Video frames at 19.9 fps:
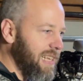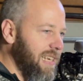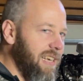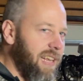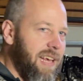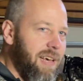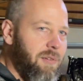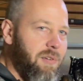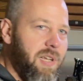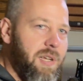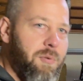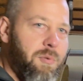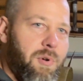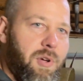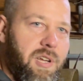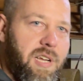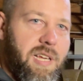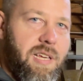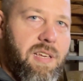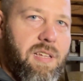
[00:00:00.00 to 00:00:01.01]
it out and
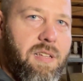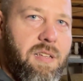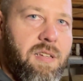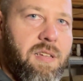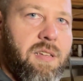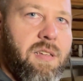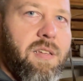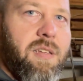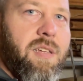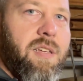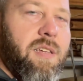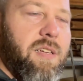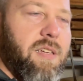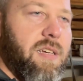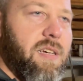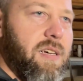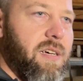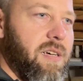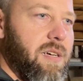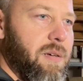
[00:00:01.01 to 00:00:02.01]
running it,
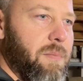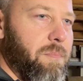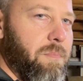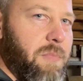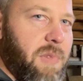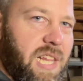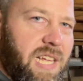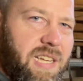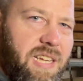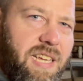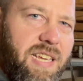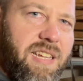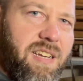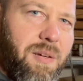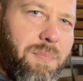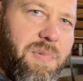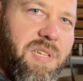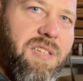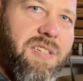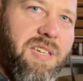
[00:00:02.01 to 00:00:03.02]
letting it get
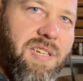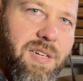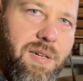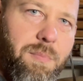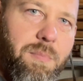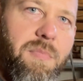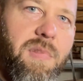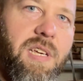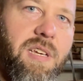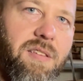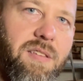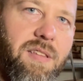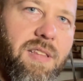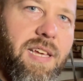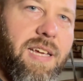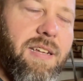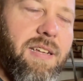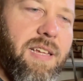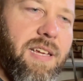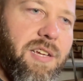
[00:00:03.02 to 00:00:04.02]
up to temp, things of
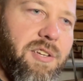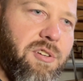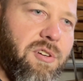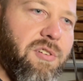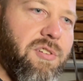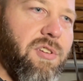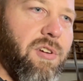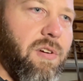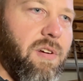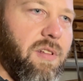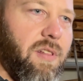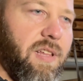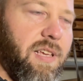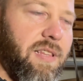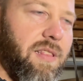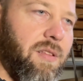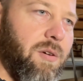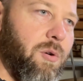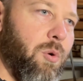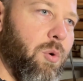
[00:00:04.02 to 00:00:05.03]
that nature, circulating
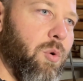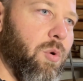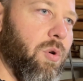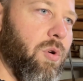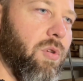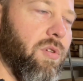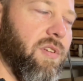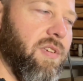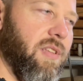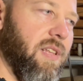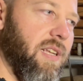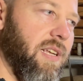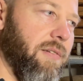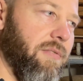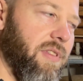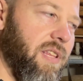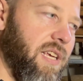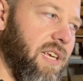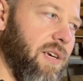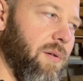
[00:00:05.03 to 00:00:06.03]
the oil, just letting
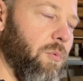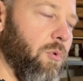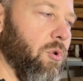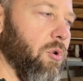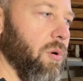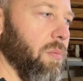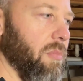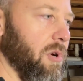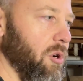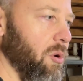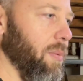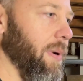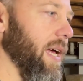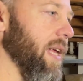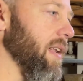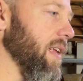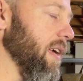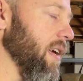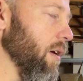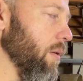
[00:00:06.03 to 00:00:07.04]
everything get warm, cool back
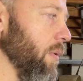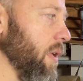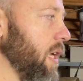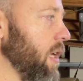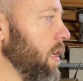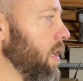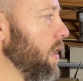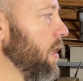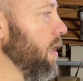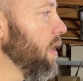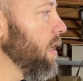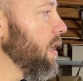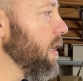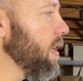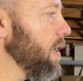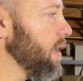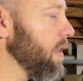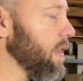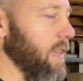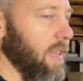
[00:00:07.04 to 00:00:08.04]
down.
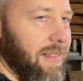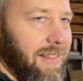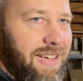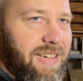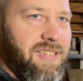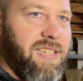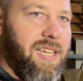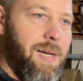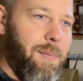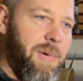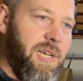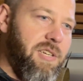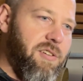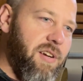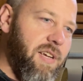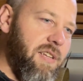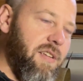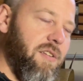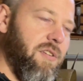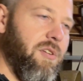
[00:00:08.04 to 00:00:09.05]
The last time I
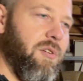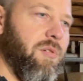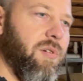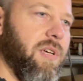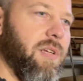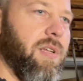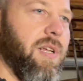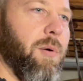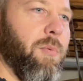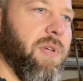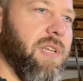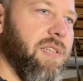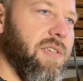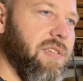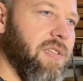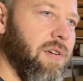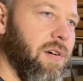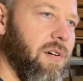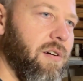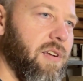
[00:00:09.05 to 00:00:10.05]
tried to do it, I went to
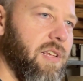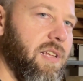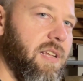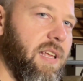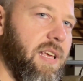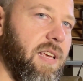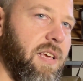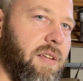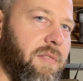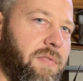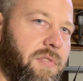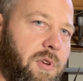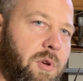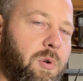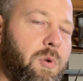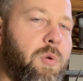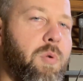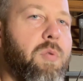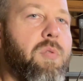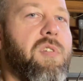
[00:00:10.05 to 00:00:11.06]
start it and
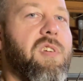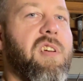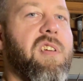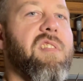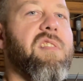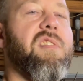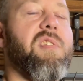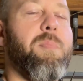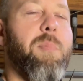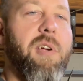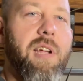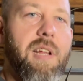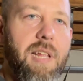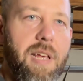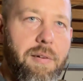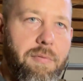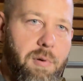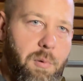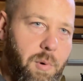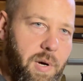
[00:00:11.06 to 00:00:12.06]
fuel just sprayed
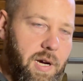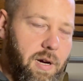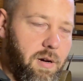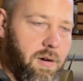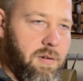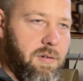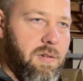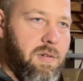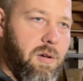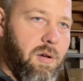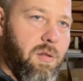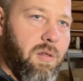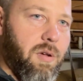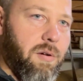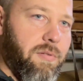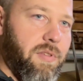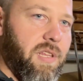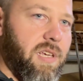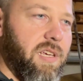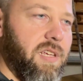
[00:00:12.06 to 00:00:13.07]
everywhere, all over
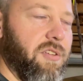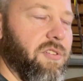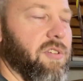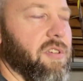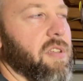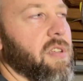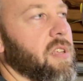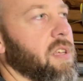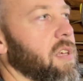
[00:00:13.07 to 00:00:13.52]
the engine.